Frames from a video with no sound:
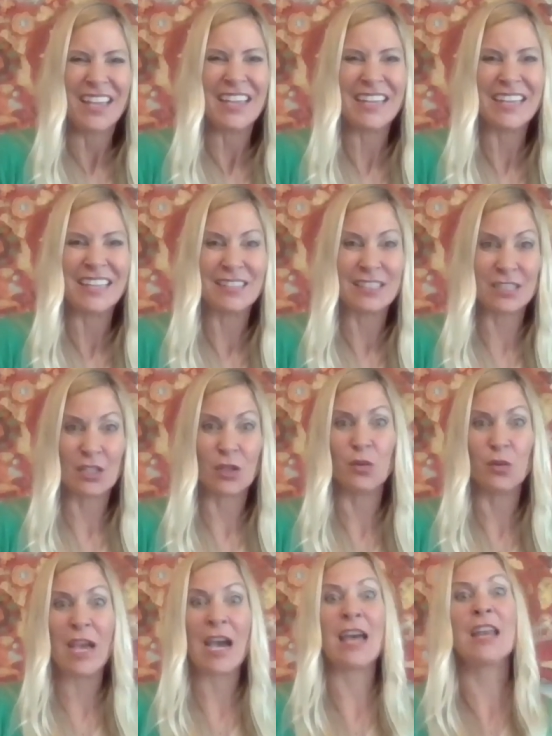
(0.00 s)
And
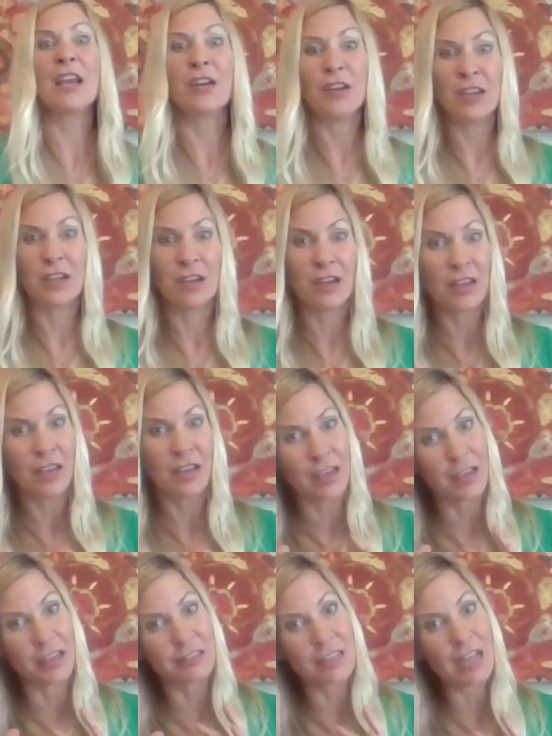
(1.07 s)
so that area
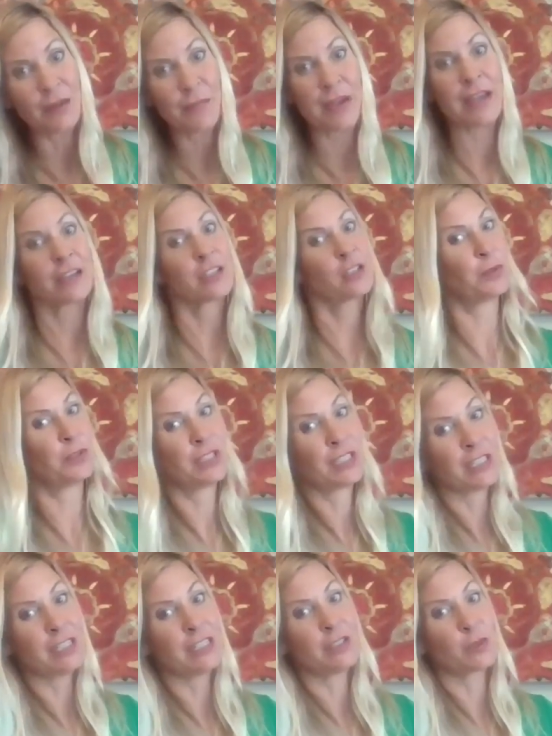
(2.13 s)
is not my
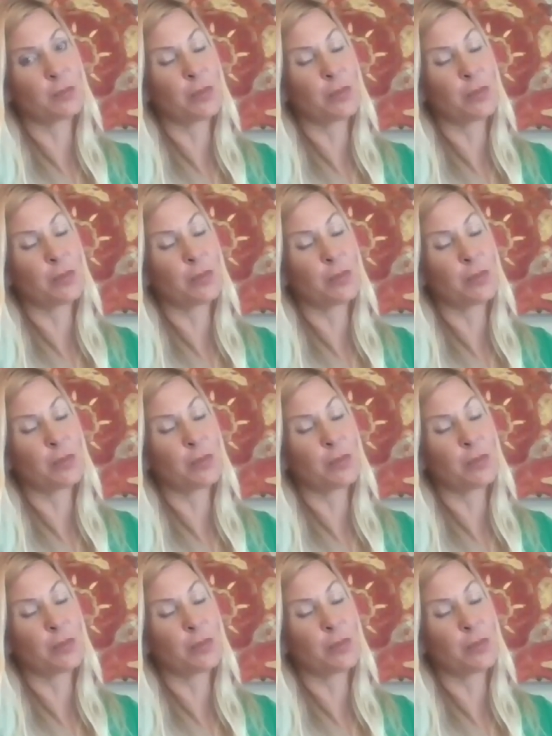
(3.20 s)
expertise,